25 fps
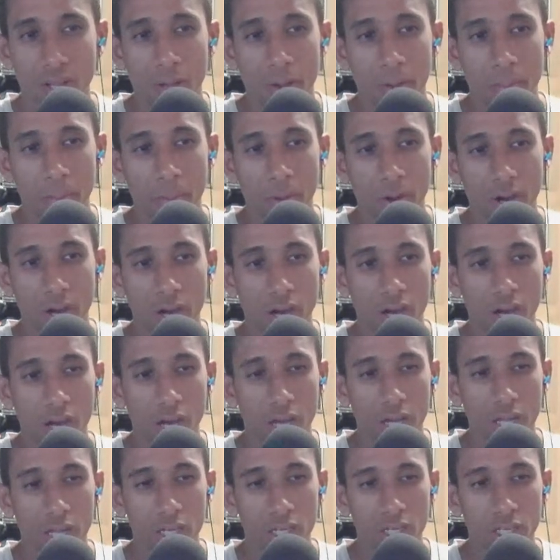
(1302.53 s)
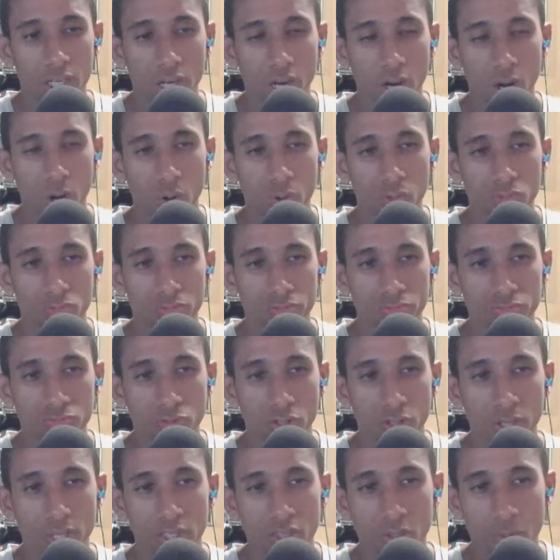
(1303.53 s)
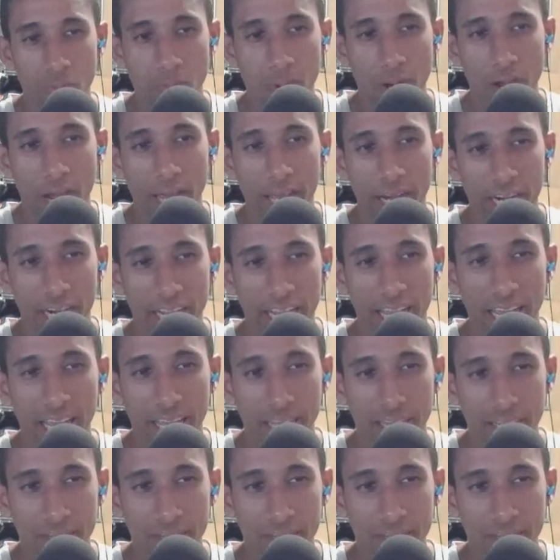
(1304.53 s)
But you need to buy it again,